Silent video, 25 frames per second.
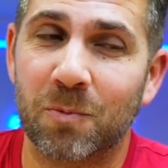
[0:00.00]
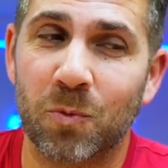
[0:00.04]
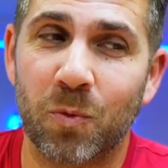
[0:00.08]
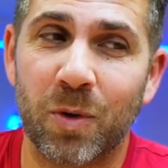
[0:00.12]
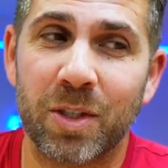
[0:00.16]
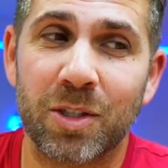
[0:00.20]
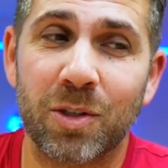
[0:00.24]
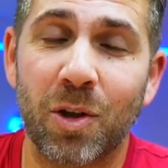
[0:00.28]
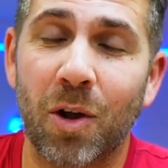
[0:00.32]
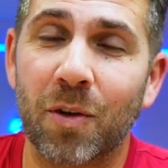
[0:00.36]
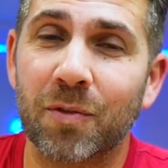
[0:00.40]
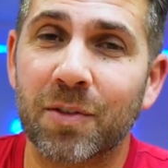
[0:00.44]

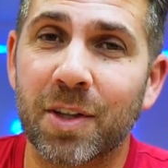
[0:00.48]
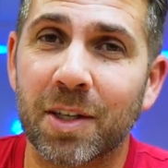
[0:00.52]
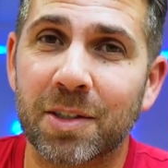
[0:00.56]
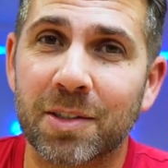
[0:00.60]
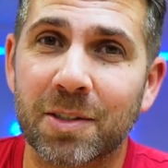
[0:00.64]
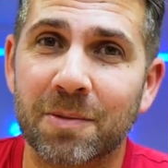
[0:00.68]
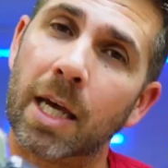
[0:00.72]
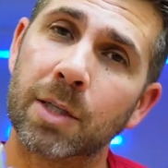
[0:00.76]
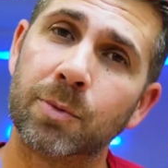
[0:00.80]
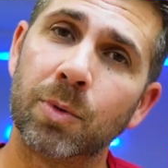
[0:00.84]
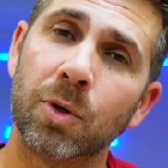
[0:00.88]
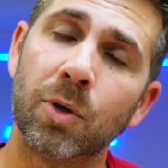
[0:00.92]
We solved
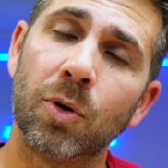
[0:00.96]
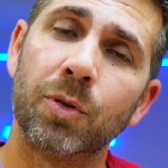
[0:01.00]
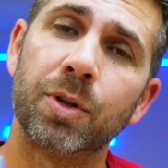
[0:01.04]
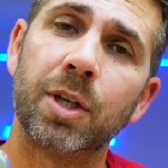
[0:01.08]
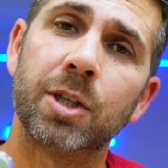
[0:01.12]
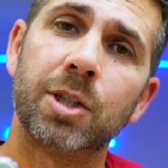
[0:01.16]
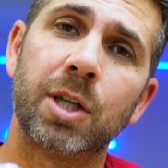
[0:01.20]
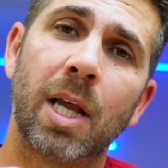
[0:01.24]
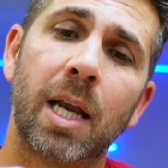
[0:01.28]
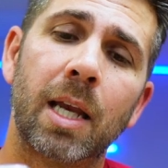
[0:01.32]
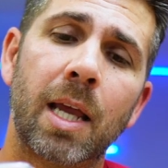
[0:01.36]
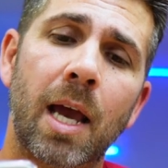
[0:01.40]
it. As we know,
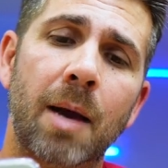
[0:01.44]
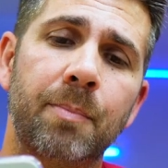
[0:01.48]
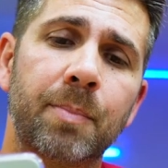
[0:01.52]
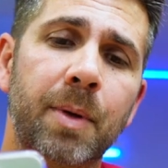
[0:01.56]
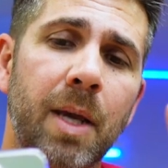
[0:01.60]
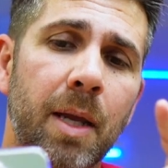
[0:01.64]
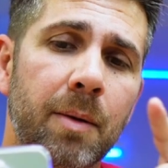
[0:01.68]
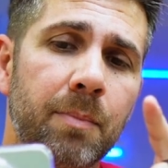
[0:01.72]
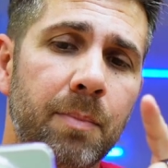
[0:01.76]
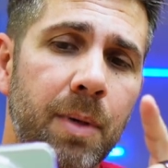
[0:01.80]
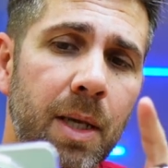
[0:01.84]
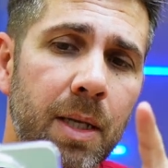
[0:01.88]
the Shelly app
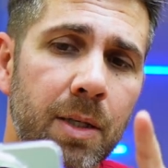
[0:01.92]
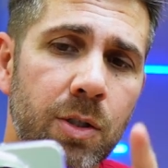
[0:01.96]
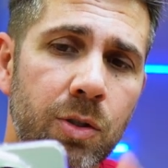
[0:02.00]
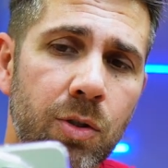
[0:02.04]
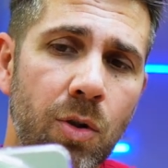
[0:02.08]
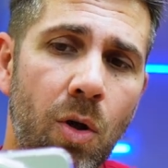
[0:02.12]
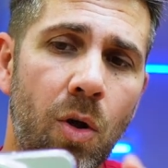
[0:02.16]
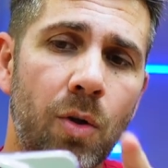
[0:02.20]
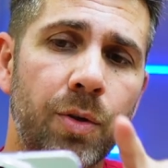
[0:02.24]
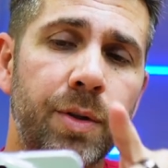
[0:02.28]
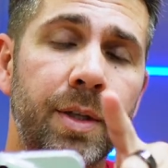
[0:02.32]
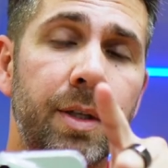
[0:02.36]
can be
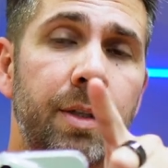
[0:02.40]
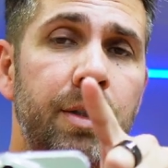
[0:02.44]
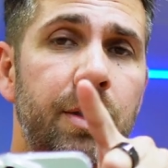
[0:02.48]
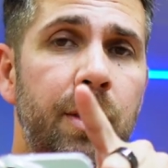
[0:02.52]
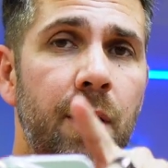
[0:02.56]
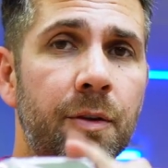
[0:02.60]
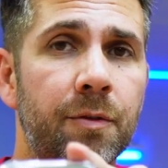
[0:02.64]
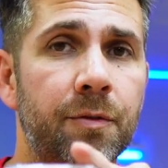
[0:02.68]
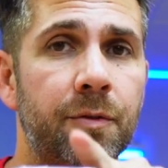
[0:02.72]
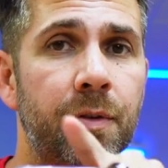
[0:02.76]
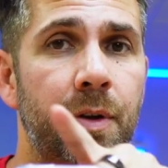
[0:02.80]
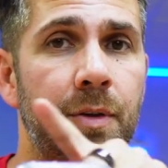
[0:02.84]
installed in
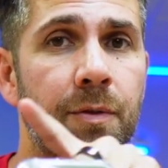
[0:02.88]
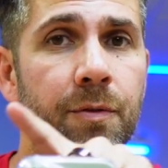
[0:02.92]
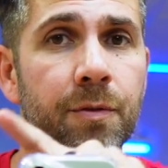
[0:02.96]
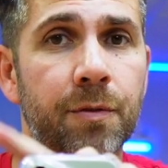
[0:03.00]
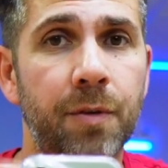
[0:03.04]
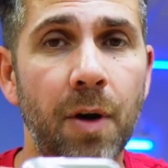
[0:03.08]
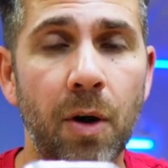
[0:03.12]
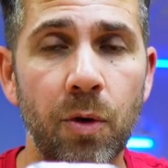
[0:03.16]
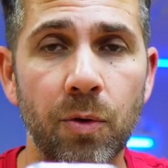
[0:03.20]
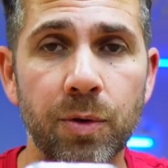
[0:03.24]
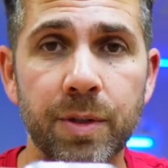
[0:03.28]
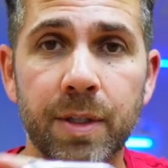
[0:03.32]
different
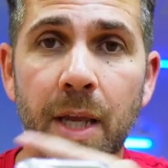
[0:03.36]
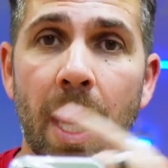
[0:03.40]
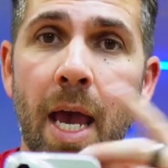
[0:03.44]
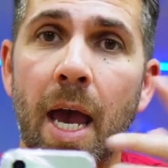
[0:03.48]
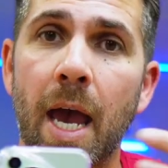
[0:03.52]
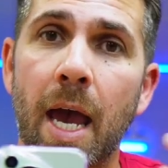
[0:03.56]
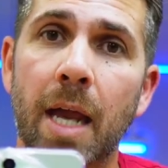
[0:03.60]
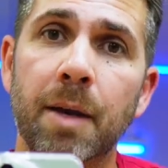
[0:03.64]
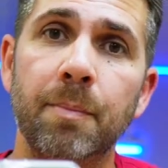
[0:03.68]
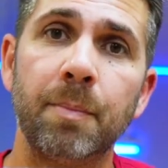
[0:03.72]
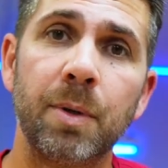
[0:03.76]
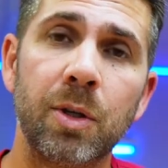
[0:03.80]
phones
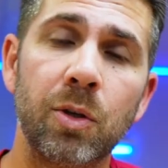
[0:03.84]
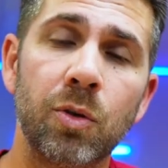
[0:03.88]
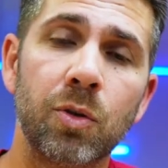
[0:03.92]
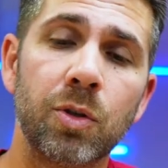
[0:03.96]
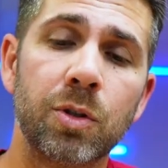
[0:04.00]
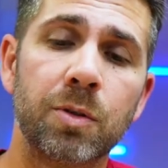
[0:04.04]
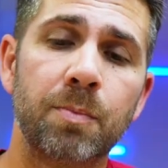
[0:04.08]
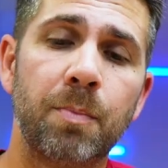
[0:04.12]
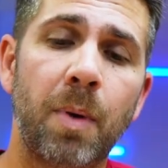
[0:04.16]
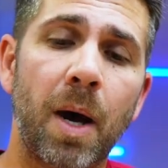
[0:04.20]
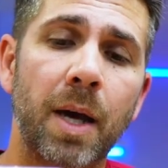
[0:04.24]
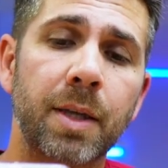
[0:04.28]
and be
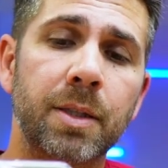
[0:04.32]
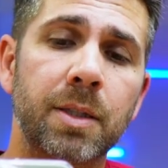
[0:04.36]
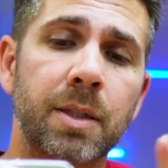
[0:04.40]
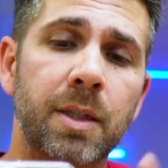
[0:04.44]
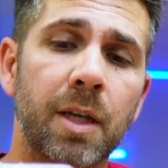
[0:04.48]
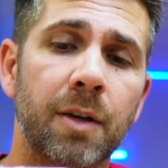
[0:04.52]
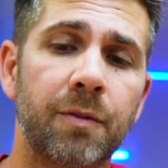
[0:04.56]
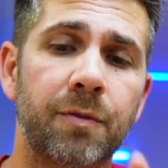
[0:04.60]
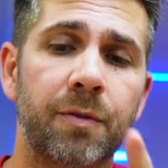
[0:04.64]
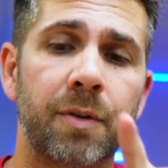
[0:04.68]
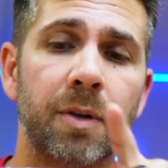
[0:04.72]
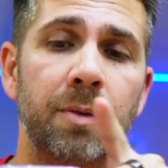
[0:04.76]
used by
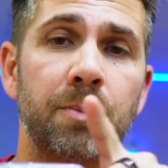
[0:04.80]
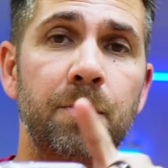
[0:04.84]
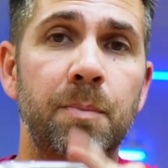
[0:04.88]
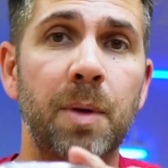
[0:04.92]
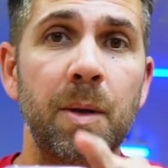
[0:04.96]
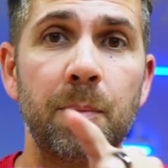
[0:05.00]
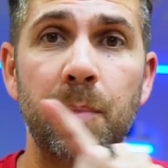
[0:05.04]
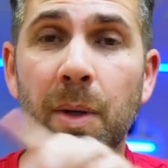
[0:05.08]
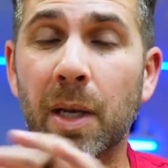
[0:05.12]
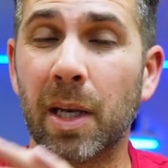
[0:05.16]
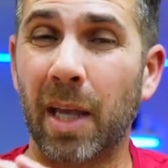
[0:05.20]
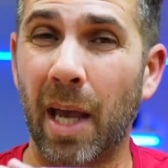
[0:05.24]
different
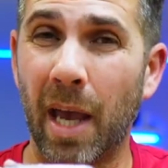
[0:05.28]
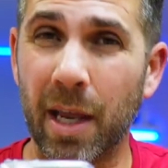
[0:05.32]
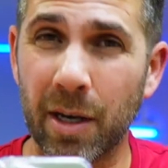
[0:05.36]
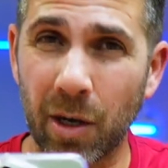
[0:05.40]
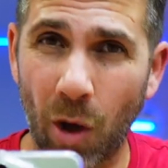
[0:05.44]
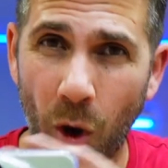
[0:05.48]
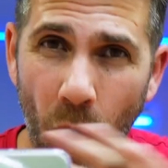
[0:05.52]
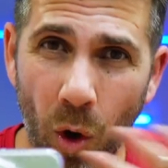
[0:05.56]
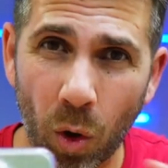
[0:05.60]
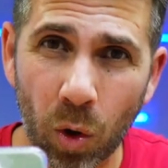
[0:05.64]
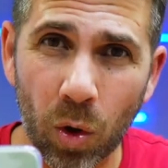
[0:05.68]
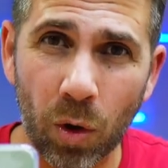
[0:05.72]
people,
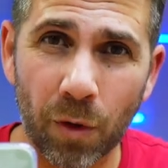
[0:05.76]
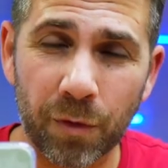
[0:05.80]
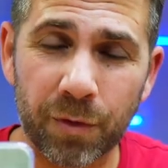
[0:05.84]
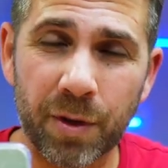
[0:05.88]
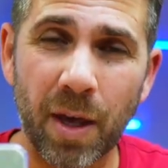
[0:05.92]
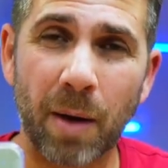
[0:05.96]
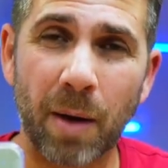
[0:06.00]
and all of